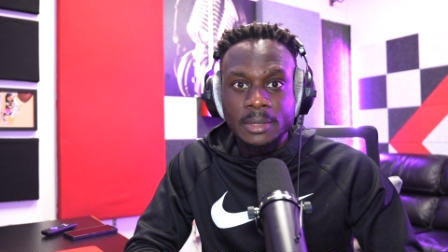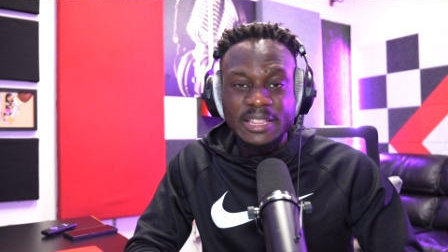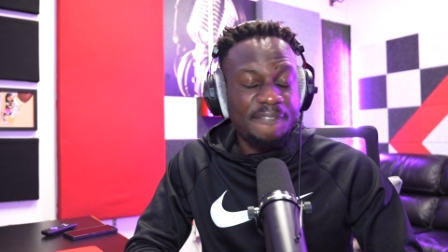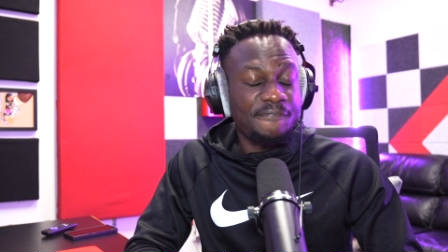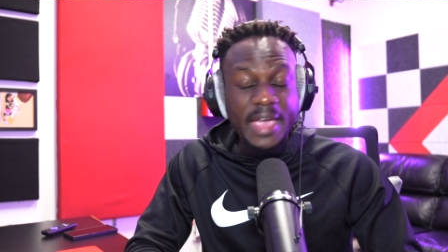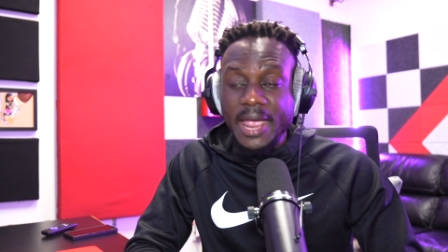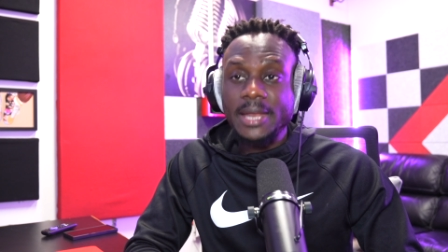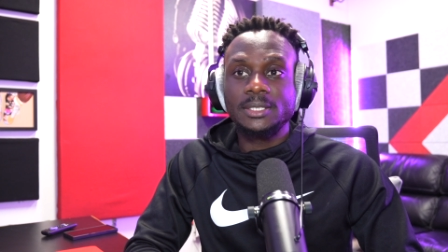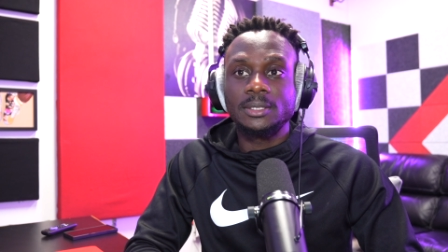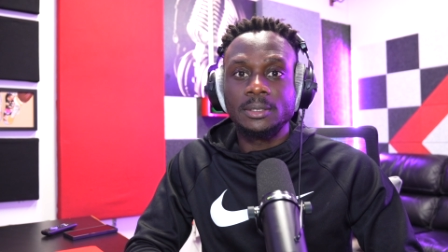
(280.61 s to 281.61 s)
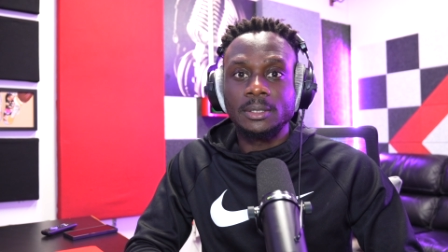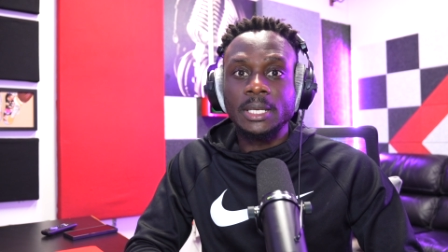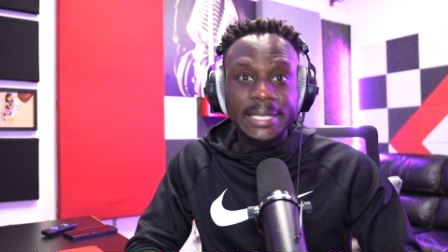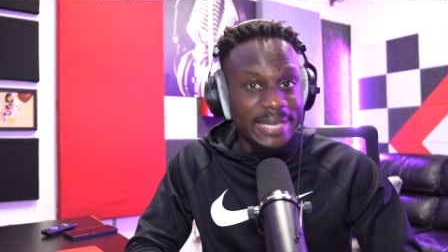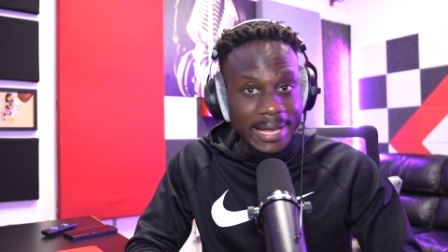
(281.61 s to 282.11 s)
the Fed,
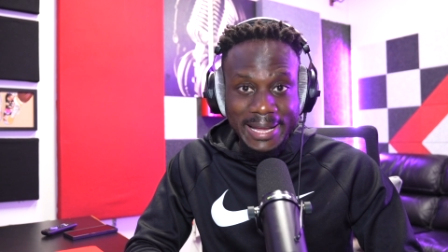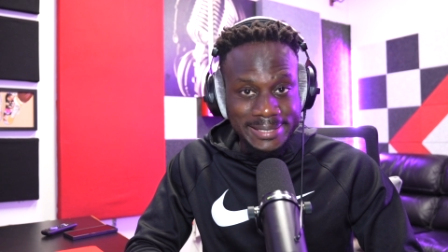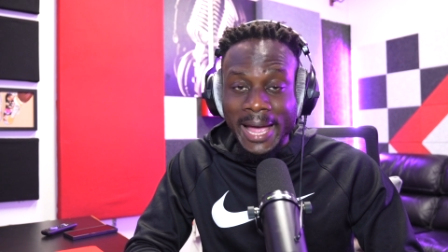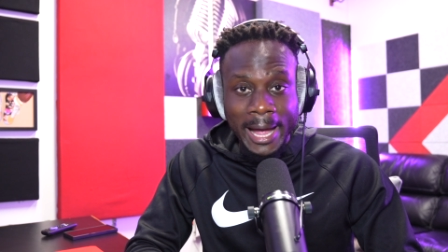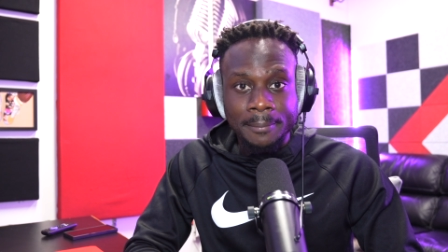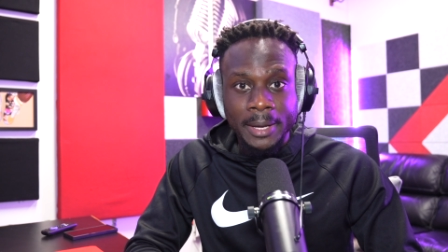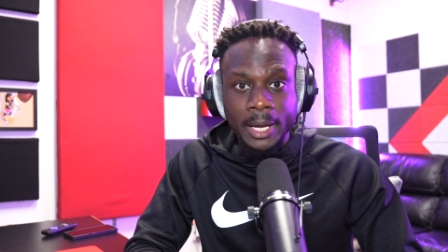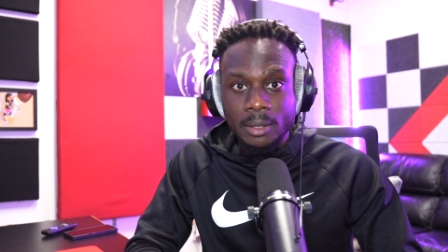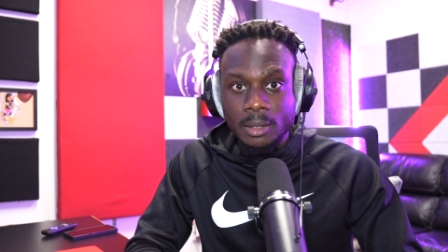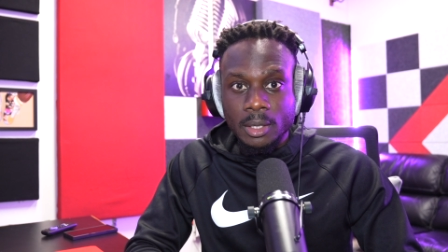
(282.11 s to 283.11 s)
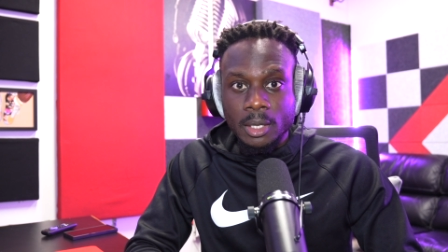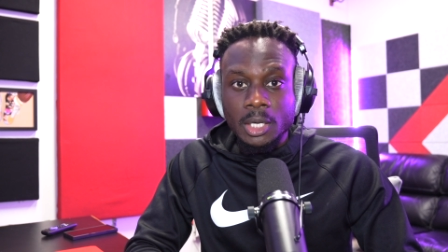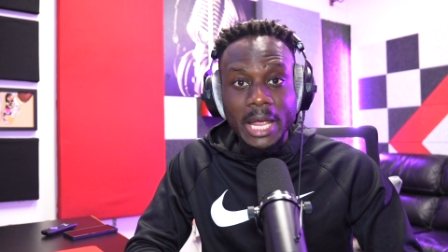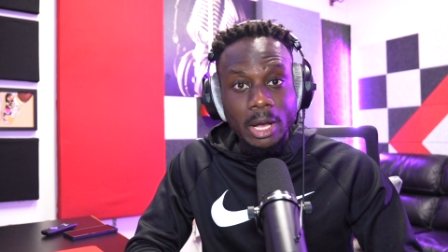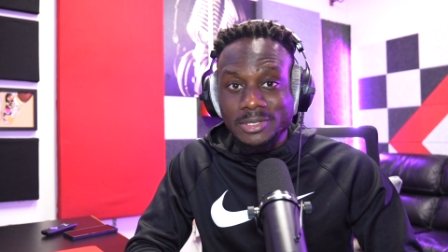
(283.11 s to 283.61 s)
they got time, man.
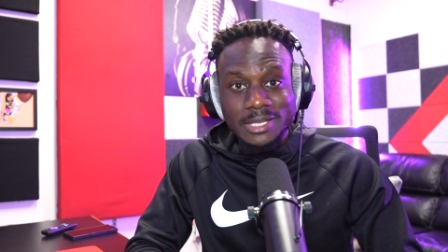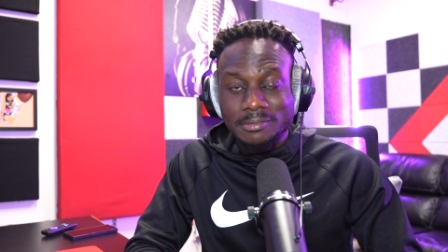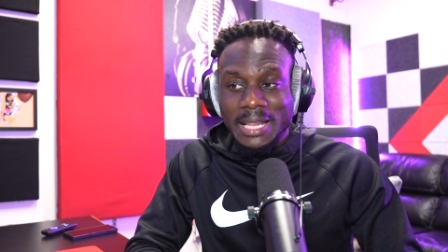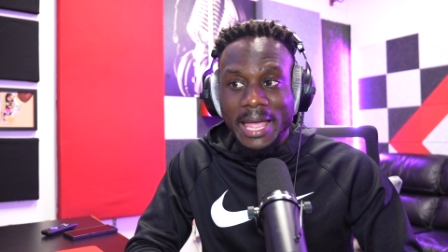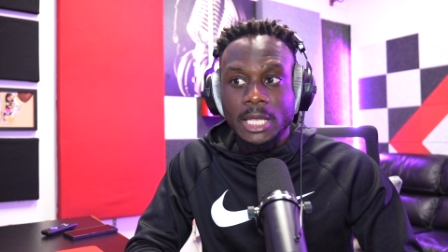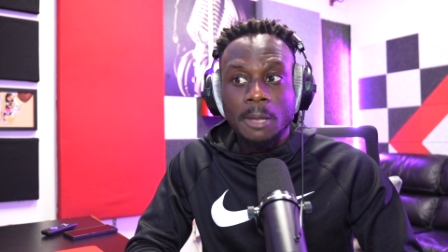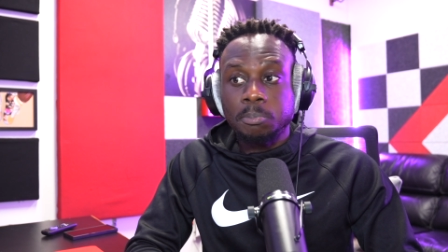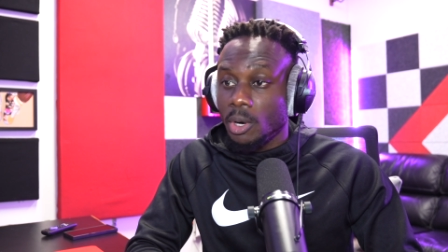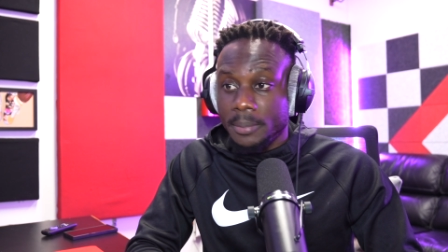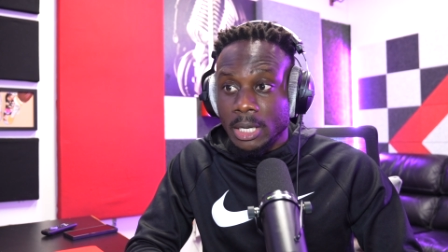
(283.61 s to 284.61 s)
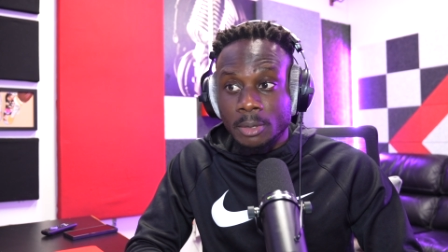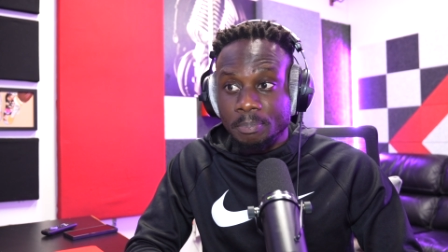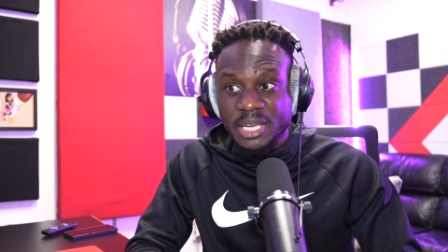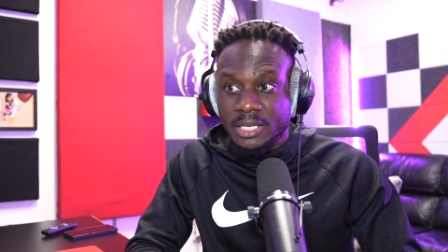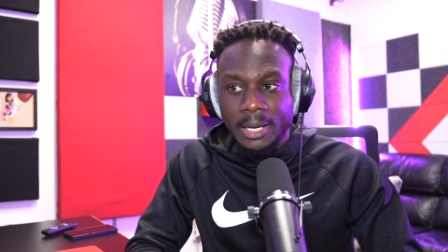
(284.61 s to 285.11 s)
They're gonna take like he probably gonna
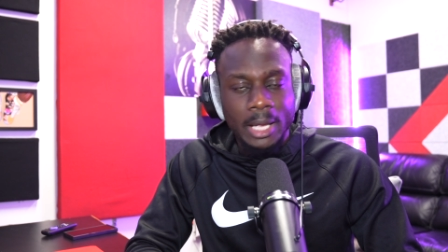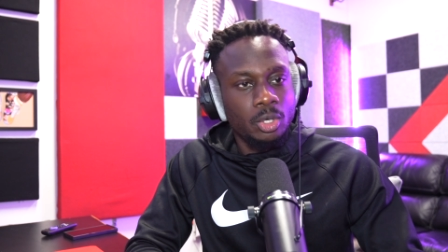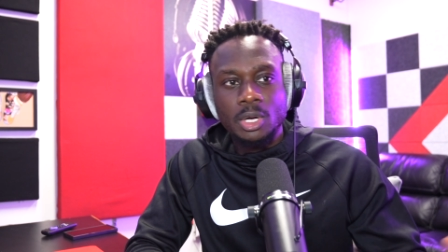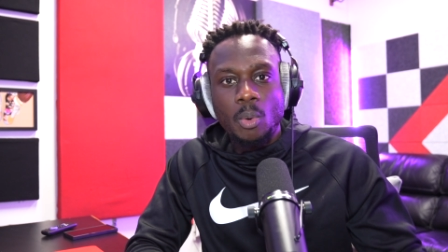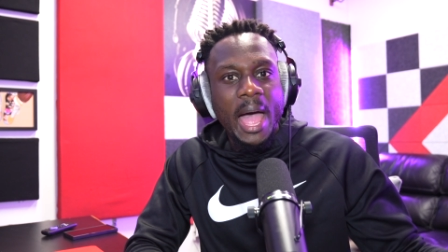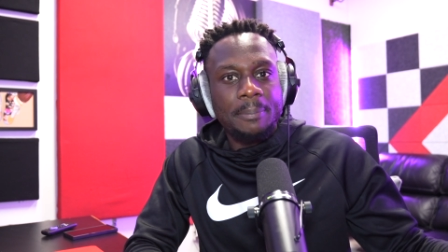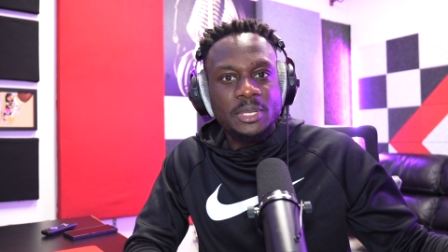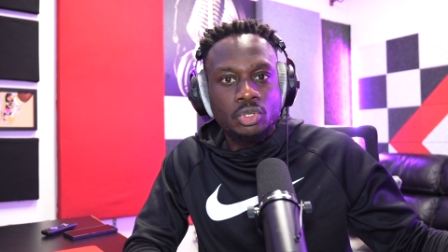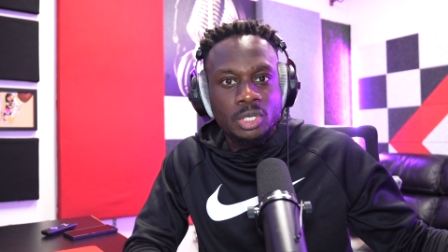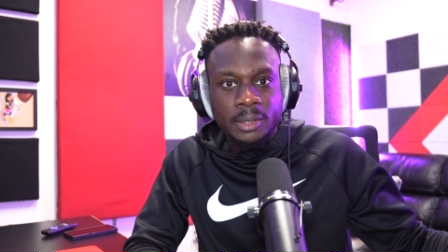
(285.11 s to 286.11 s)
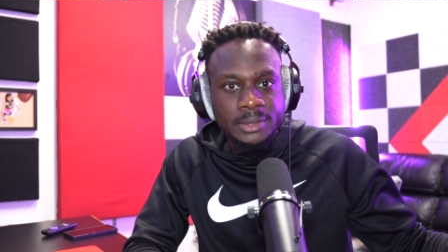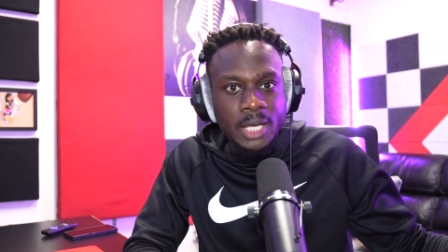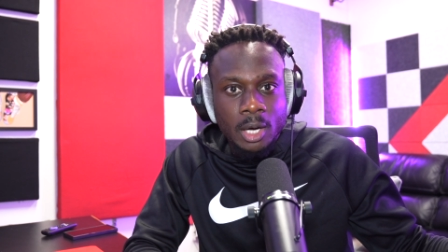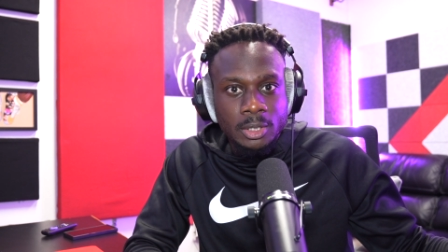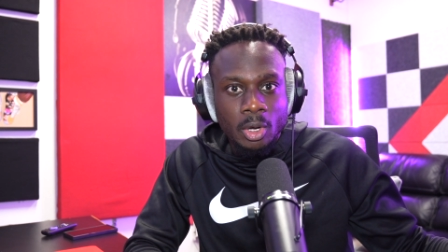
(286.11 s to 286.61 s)
be there. Like, look what happened to Young
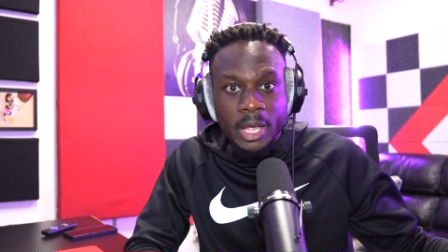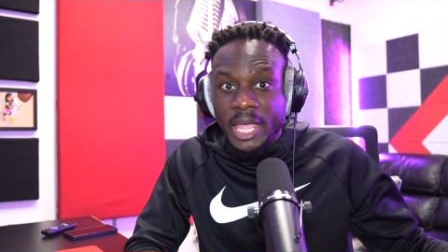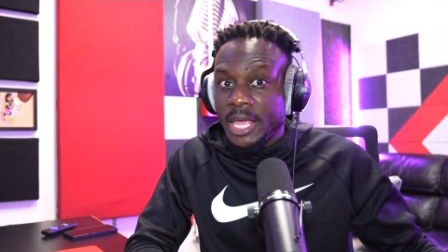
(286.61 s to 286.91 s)
Thug, though.